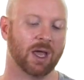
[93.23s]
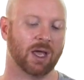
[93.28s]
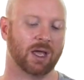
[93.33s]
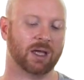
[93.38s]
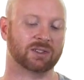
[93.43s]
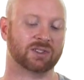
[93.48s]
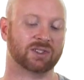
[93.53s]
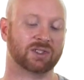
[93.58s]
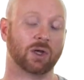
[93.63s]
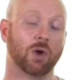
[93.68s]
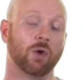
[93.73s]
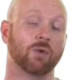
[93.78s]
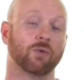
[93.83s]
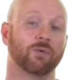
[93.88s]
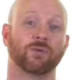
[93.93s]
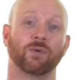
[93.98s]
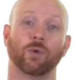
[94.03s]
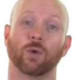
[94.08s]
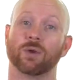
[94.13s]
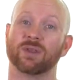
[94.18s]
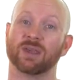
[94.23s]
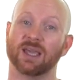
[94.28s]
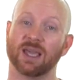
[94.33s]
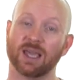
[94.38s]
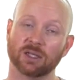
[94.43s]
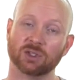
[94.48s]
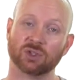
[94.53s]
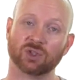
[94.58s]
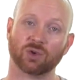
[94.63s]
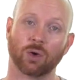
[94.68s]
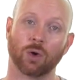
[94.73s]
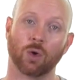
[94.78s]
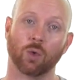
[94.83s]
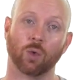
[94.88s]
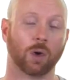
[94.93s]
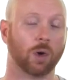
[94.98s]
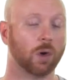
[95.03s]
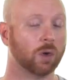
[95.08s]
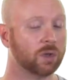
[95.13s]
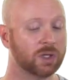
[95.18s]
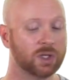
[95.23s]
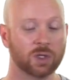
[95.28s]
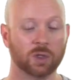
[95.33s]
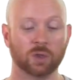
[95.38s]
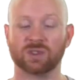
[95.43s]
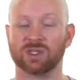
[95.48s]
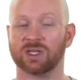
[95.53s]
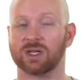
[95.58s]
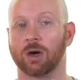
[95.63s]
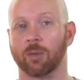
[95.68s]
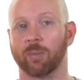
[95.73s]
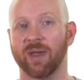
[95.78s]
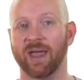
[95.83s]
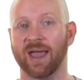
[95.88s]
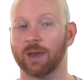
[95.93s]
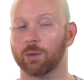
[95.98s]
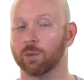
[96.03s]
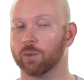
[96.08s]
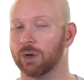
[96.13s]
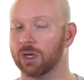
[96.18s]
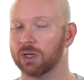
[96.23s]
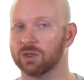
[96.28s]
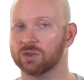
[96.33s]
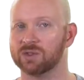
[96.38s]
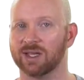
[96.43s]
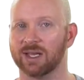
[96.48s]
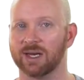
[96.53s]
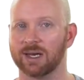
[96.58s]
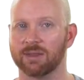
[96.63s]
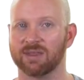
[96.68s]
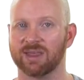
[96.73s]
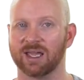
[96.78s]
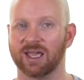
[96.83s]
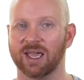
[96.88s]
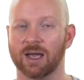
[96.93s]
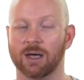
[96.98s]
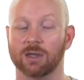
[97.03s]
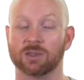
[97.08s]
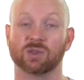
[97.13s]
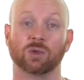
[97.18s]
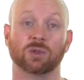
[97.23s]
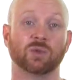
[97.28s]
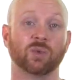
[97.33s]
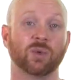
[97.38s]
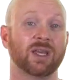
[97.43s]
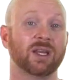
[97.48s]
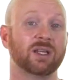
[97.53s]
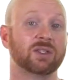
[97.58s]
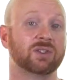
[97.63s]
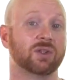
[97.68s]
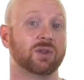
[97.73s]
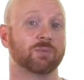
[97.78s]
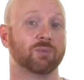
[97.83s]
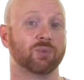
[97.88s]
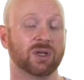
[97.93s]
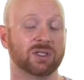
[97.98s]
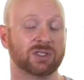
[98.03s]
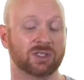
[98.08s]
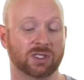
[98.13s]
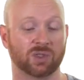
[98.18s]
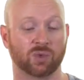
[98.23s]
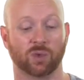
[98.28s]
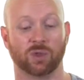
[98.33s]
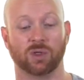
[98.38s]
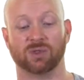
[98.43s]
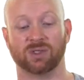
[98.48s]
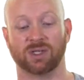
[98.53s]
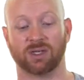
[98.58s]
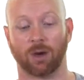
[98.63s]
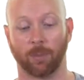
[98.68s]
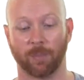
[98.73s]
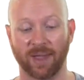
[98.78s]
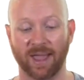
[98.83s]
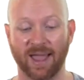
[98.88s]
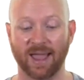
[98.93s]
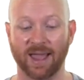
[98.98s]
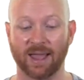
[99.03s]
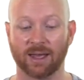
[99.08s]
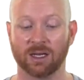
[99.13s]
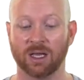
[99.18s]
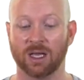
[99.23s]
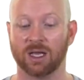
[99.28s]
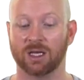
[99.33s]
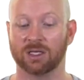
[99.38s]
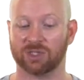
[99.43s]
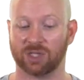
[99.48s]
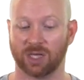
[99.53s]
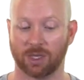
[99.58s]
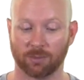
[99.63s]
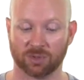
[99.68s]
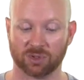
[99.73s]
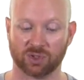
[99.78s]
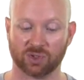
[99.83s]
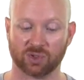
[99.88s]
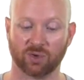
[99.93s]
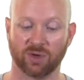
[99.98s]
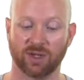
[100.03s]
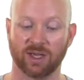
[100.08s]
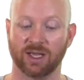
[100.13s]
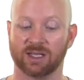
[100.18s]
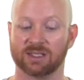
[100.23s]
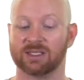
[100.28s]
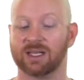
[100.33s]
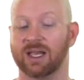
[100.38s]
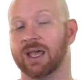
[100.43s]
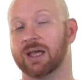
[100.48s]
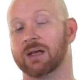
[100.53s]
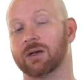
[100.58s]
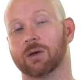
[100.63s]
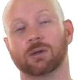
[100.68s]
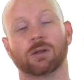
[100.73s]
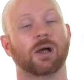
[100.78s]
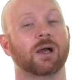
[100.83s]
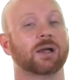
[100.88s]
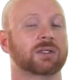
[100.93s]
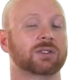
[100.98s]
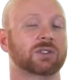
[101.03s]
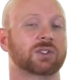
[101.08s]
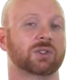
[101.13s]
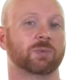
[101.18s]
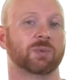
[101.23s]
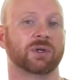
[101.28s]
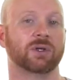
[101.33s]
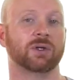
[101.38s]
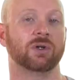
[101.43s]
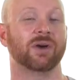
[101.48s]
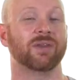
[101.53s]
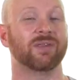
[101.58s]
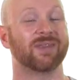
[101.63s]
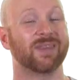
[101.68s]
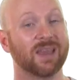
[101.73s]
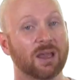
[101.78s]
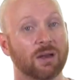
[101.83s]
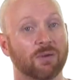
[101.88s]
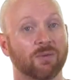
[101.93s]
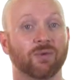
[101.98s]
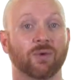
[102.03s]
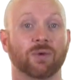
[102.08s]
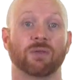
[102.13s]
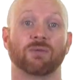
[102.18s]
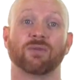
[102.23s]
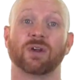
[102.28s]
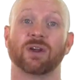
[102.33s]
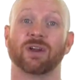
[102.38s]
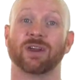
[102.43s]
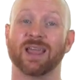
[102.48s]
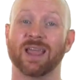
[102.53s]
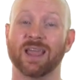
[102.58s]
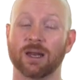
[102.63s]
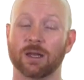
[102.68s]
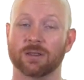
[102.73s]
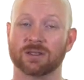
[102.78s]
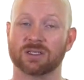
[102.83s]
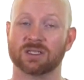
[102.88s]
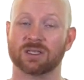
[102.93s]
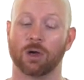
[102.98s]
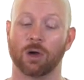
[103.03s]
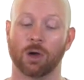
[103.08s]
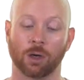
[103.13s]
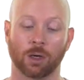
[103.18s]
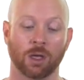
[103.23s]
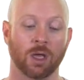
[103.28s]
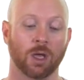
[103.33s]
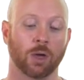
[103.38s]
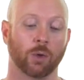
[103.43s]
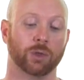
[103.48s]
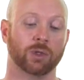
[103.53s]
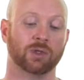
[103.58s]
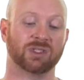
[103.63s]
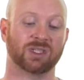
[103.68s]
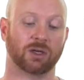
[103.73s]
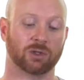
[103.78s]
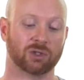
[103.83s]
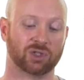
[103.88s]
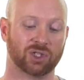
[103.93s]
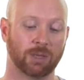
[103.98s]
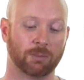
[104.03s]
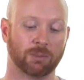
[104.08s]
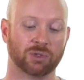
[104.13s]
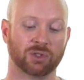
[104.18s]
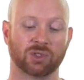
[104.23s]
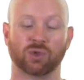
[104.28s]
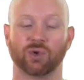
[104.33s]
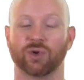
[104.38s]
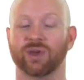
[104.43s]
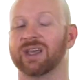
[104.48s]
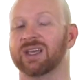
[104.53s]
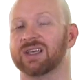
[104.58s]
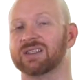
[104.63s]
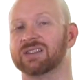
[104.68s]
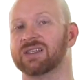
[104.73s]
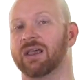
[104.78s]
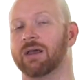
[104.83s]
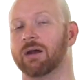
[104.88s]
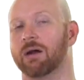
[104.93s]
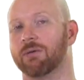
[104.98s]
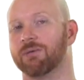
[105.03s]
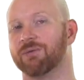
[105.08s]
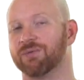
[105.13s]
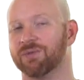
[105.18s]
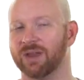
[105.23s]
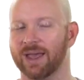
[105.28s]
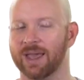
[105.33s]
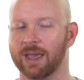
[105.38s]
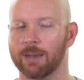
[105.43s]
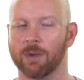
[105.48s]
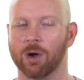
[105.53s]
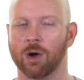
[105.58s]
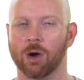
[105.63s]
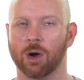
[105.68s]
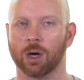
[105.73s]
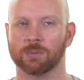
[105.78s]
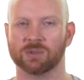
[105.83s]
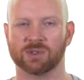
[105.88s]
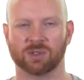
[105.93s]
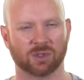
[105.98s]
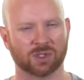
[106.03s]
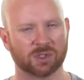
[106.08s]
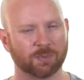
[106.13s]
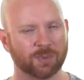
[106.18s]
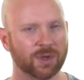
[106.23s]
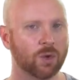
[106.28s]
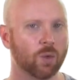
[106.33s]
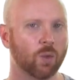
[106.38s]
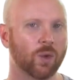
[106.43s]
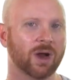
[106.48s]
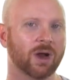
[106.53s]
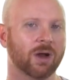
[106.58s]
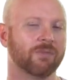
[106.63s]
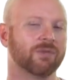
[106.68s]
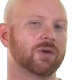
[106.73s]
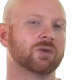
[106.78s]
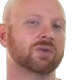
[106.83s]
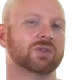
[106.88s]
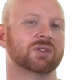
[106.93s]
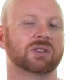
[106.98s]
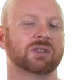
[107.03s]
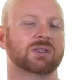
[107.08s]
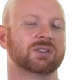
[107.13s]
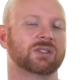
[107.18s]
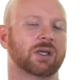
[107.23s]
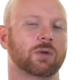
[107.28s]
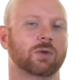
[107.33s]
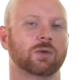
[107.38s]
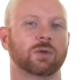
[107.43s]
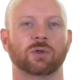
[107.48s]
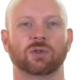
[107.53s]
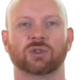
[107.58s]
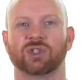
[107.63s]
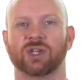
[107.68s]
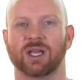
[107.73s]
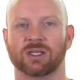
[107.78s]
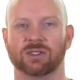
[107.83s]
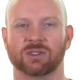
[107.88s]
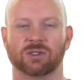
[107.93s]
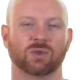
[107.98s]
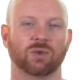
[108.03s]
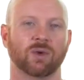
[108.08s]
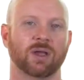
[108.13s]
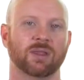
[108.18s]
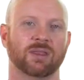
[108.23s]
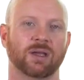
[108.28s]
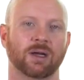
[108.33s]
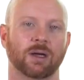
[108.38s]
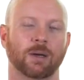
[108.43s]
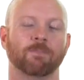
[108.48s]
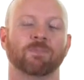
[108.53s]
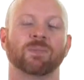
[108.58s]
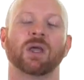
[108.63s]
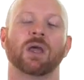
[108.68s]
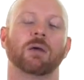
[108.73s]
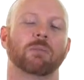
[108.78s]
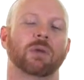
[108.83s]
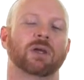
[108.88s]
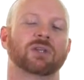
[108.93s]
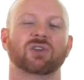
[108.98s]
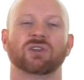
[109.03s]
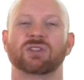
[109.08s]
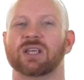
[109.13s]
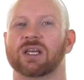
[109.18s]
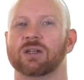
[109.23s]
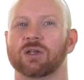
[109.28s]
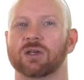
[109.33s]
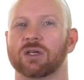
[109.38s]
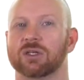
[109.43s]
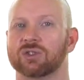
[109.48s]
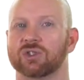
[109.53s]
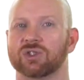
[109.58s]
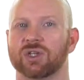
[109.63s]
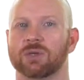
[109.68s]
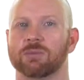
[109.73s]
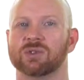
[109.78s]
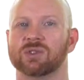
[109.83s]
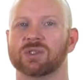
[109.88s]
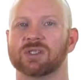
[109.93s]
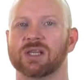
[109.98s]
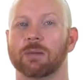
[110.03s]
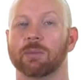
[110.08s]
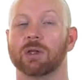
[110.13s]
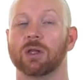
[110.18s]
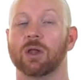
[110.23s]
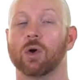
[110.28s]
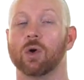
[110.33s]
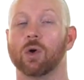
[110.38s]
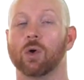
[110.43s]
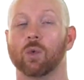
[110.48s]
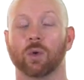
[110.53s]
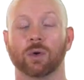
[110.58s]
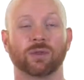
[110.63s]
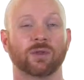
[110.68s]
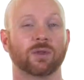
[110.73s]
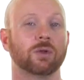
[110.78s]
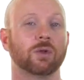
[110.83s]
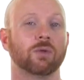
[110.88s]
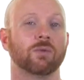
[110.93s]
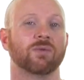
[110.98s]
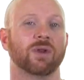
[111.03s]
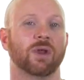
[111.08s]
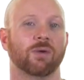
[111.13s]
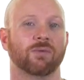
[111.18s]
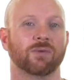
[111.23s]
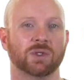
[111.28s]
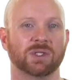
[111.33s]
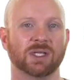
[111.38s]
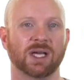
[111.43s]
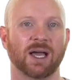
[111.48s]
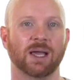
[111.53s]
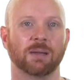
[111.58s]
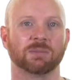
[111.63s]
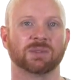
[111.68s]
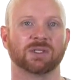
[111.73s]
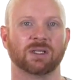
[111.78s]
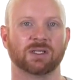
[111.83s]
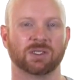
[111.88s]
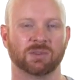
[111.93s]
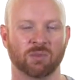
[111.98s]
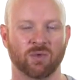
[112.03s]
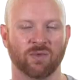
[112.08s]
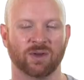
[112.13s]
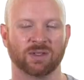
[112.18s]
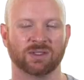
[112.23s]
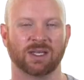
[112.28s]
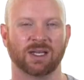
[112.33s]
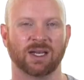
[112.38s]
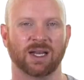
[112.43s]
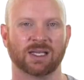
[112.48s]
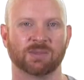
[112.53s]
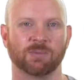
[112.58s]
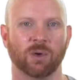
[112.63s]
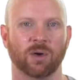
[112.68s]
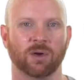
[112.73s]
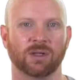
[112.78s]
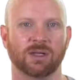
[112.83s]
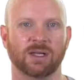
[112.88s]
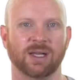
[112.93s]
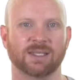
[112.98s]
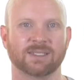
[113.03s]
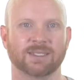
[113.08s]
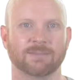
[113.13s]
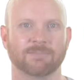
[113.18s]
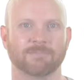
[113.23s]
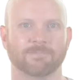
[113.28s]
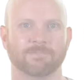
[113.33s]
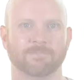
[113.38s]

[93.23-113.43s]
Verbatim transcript: And so for the intro, we're only using our pad. We're not using anything else. Once we get into the bridges, we're using our pad, chamber strings, and our glockenspiel, and then for the very end of the song, we're using our chamber strings and our flame arp. So just be aware of those subtle little changes right there. Make sure you take a look at your sheet music down below, work through the loop video a few times, and let's move on to the next part of the lesson.